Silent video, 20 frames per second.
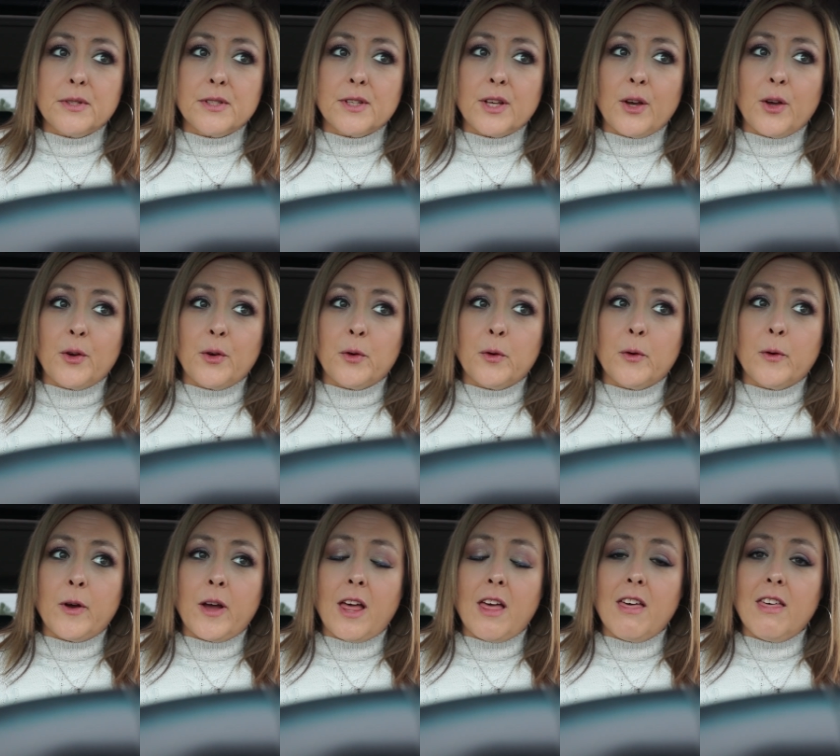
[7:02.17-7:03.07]

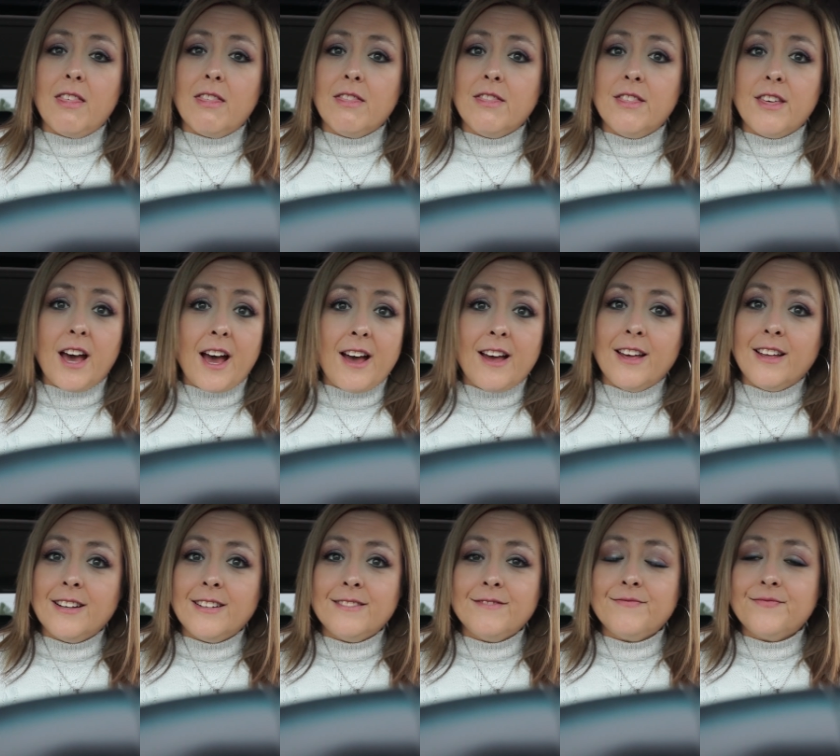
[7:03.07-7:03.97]
So
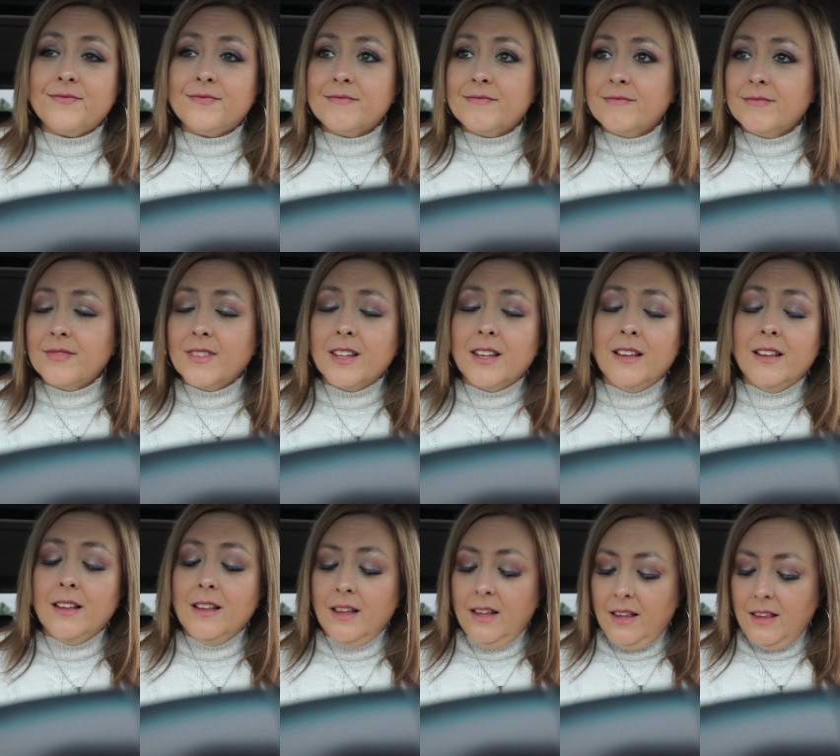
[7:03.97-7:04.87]
that
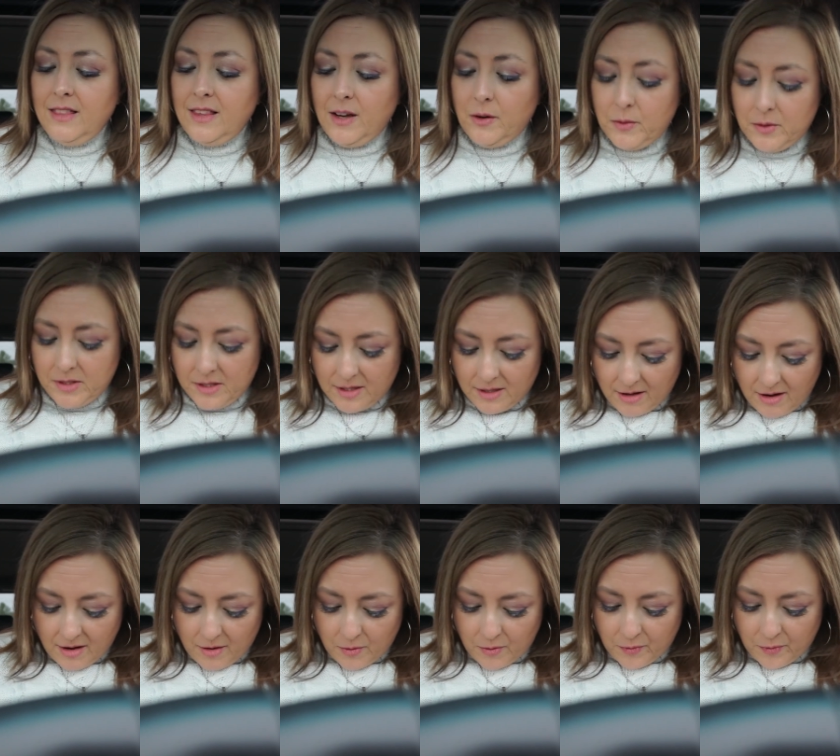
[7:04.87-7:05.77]
that was
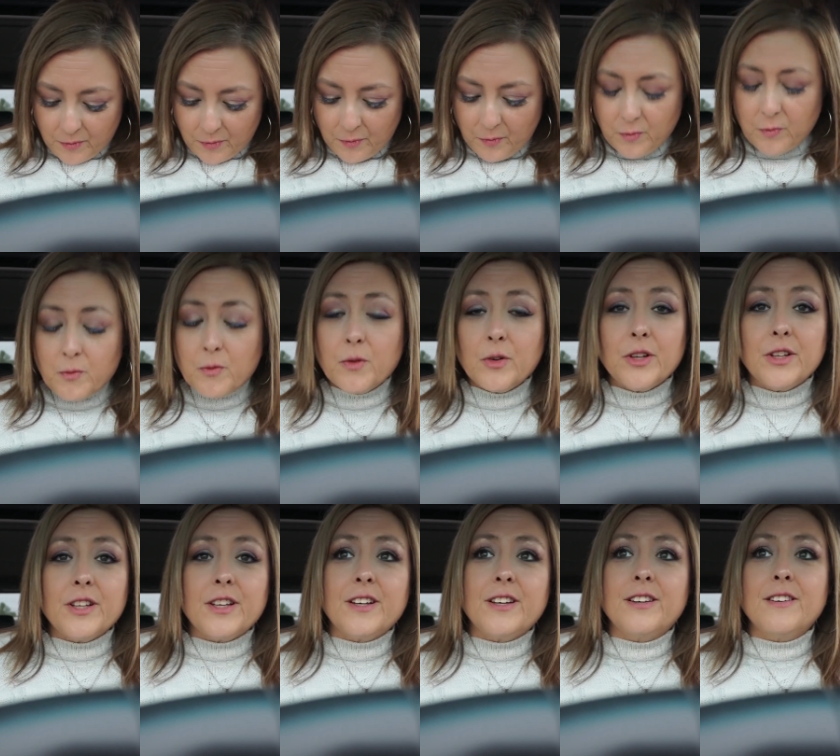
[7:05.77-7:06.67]
not
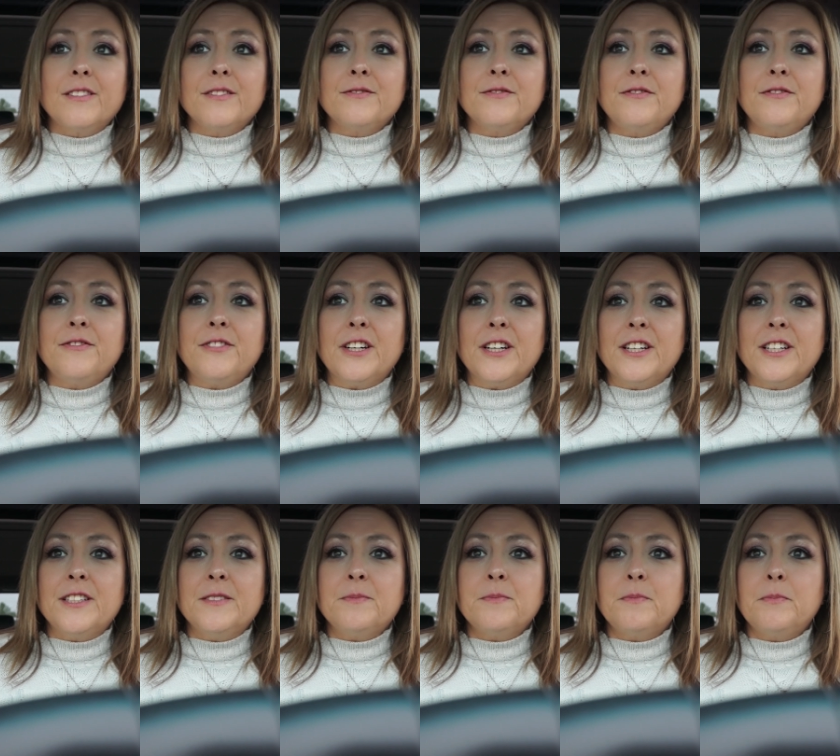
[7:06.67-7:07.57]
really
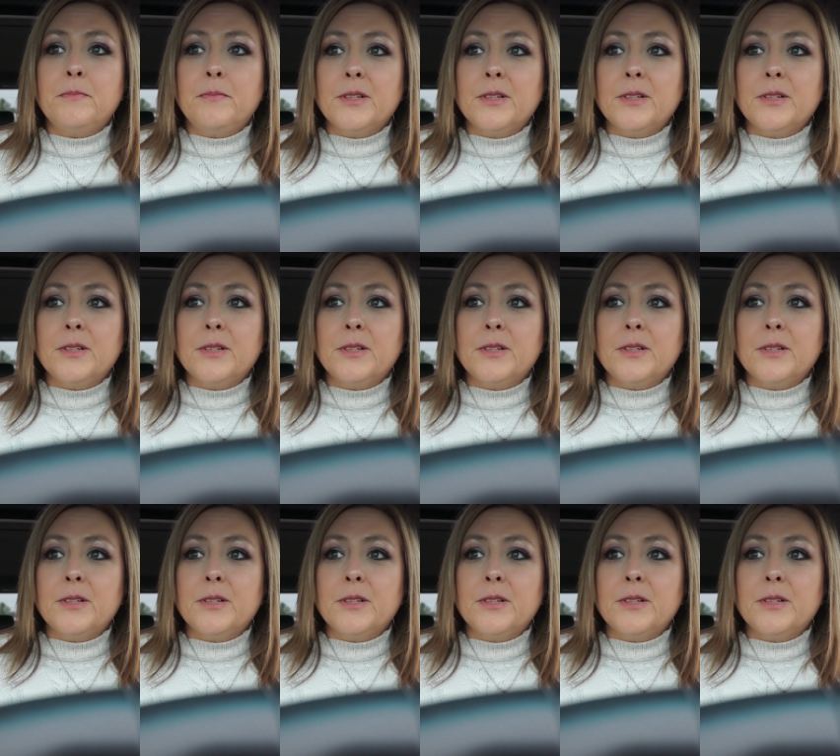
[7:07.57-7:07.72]
fun,